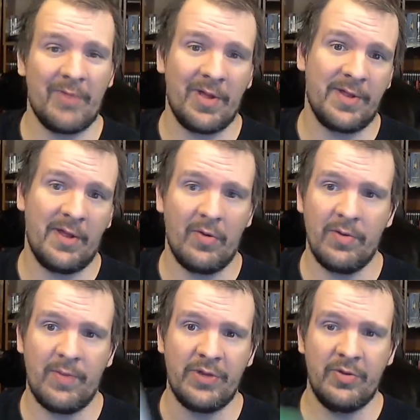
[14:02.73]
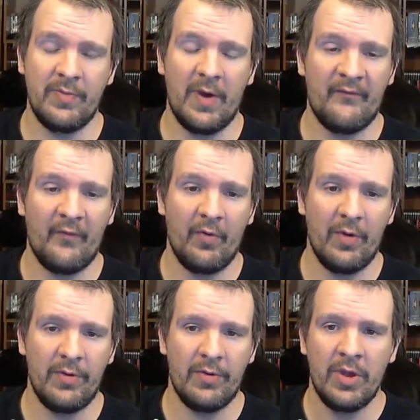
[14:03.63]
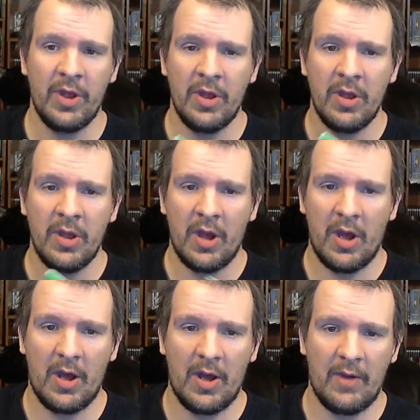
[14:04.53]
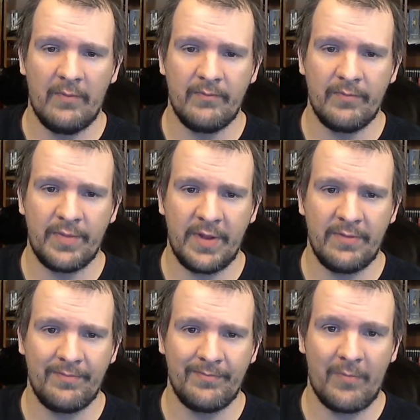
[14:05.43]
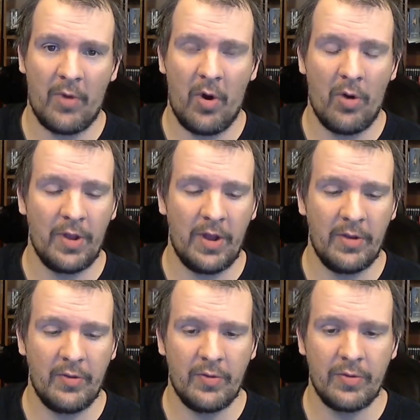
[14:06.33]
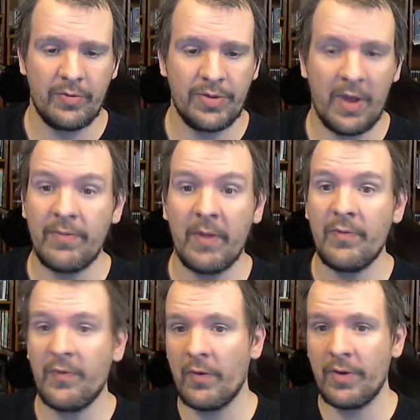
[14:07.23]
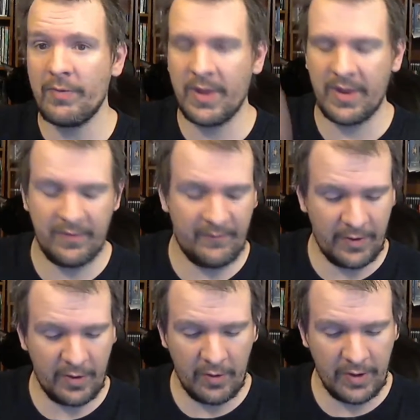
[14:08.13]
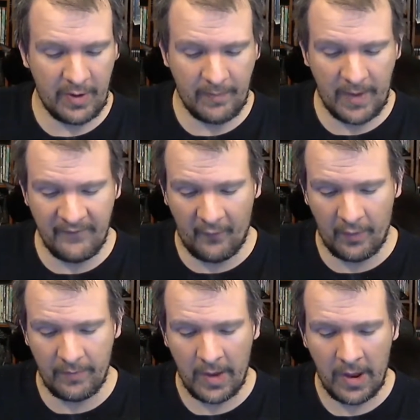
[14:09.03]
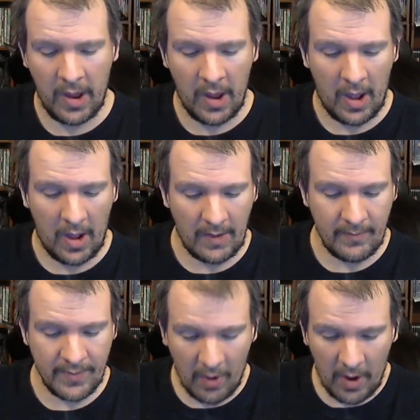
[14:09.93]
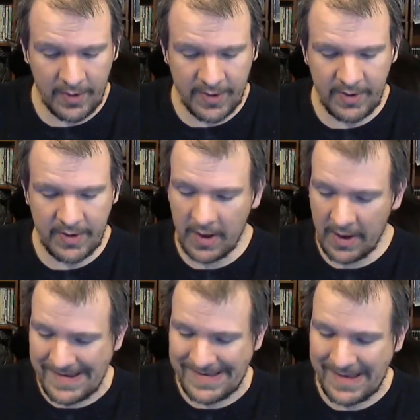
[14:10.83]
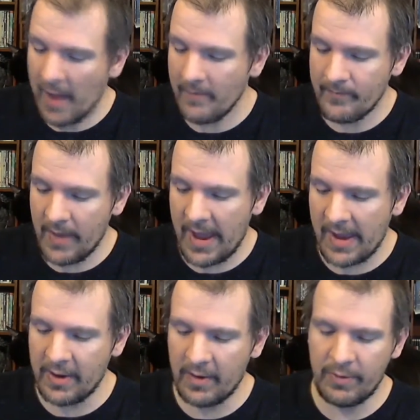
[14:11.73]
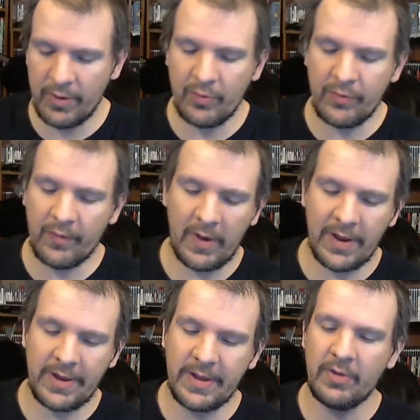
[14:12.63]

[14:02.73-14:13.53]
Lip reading: I said, I only paid $2 for it. Since all the other stuff that we showed at the beginning of the video ended up paying for it. So honestly, not bad of a little trade here.